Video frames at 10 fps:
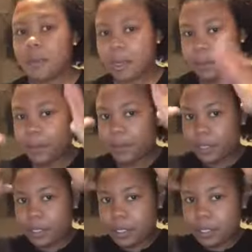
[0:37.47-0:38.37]
Part of me
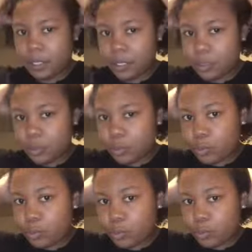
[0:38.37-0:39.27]
wants to just
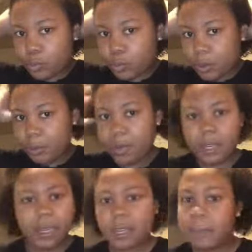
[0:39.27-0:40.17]
and put
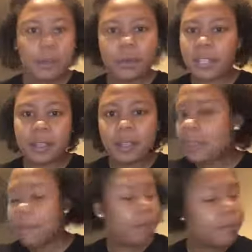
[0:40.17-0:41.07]
it in a pony,
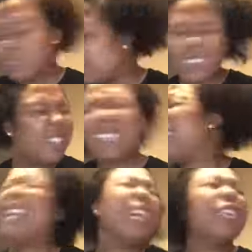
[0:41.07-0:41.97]
so I'm trying to let
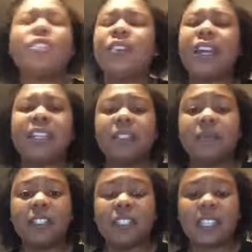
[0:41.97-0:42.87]
it air dry as
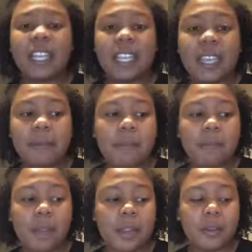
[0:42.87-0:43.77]
much as I can
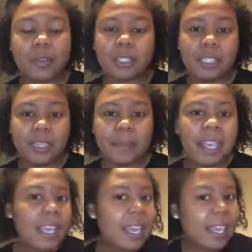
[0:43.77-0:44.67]
before I go to sleep.
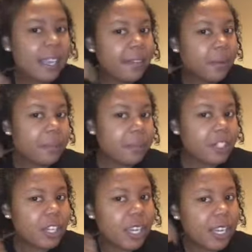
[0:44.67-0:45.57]
Even with me
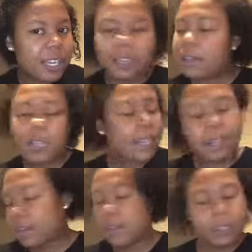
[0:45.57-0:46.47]
shaking it
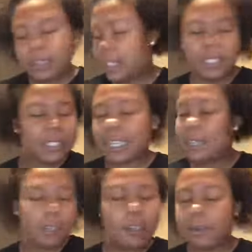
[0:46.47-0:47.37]
there, it's like
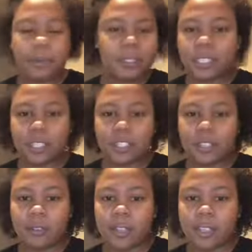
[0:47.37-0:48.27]
a good percentage
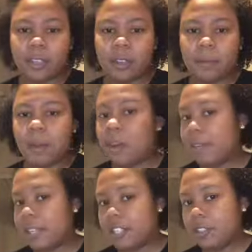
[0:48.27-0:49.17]
of it um,
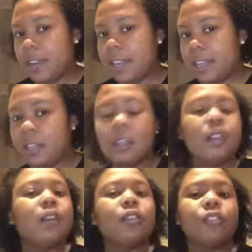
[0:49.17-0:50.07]
already dry.
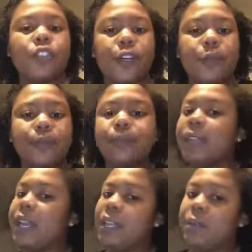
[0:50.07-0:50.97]
So
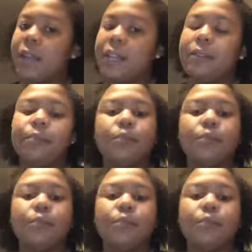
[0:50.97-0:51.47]
anyway,